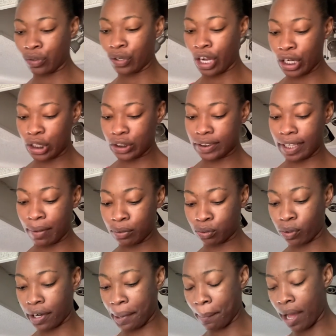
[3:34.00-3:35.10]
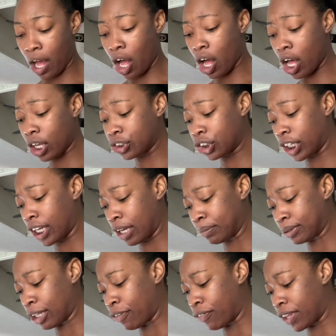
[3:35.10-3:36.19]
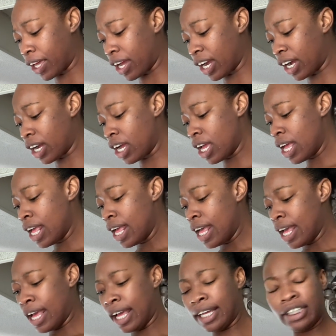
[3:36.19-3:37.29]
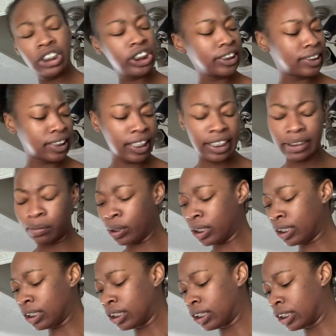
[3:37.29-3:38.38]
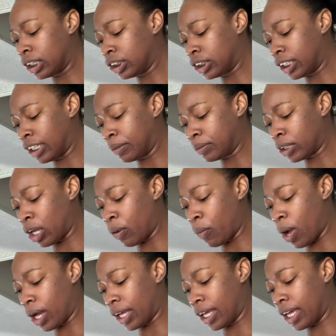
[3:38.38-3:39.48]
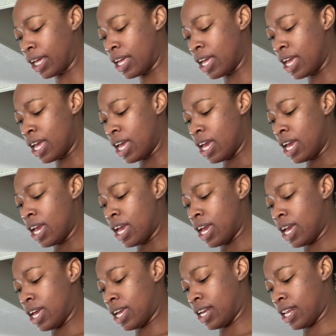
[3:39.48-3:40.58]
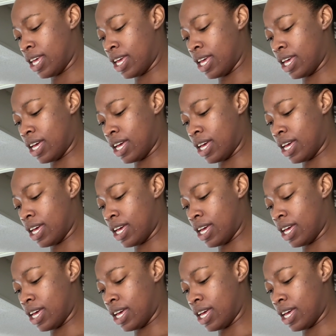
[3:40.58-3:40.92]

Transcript: nurse that was working my haul, she comes over there and she sees me. And then she keeps on walking. And then,